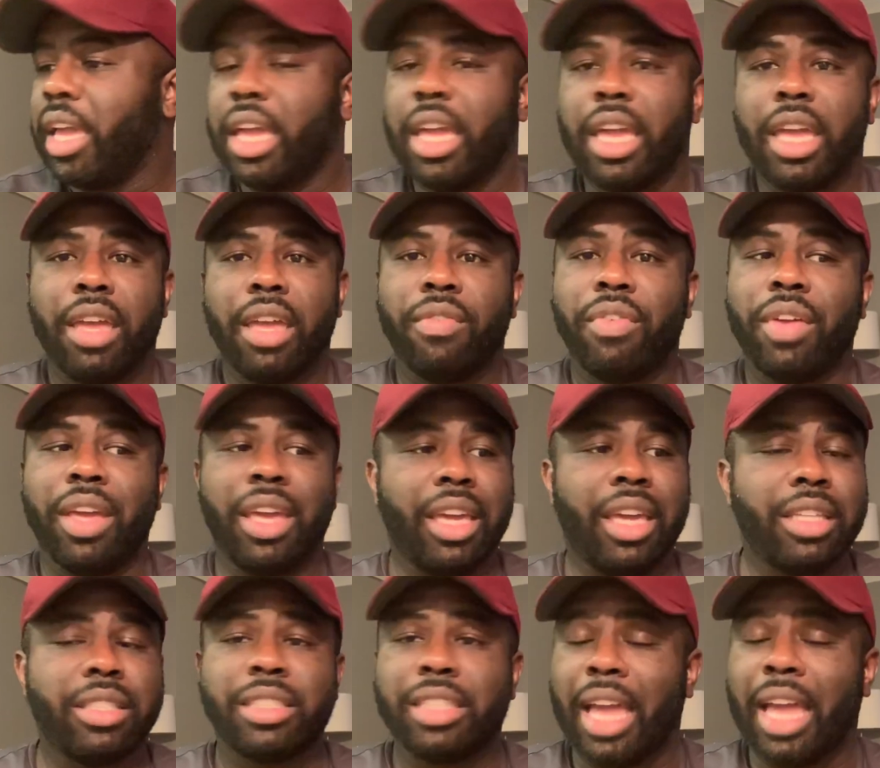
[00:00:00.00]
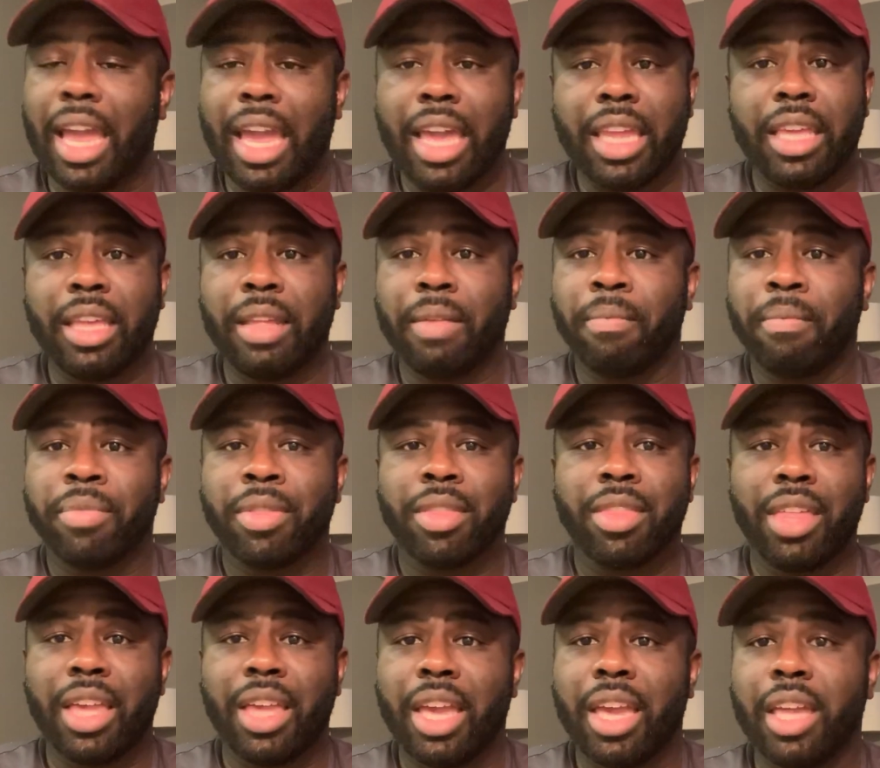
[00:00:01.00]
If he's saying it,
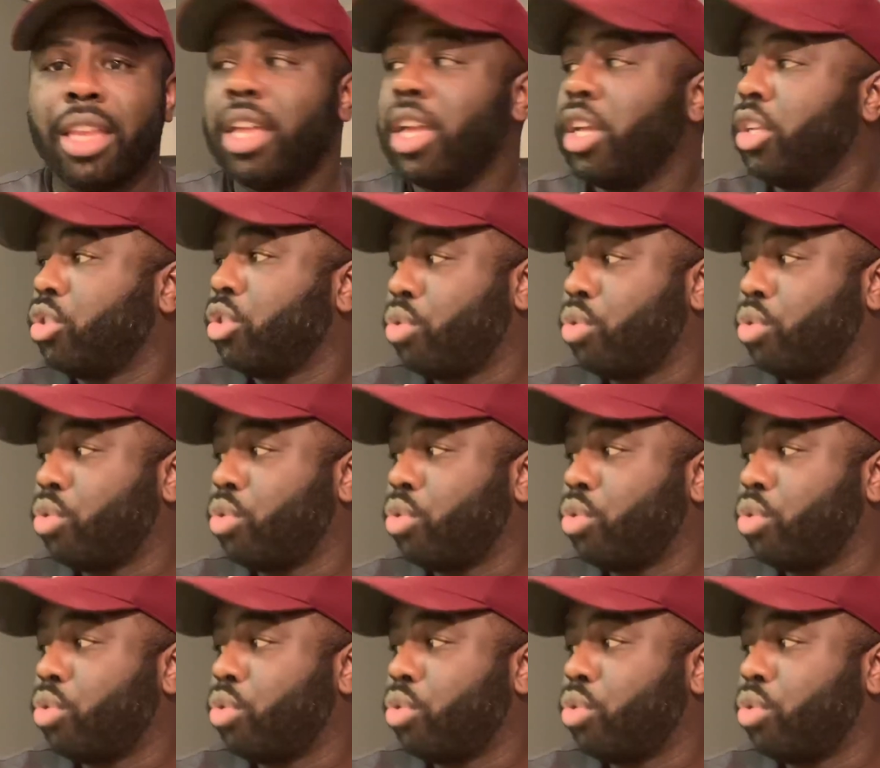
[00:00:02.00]
then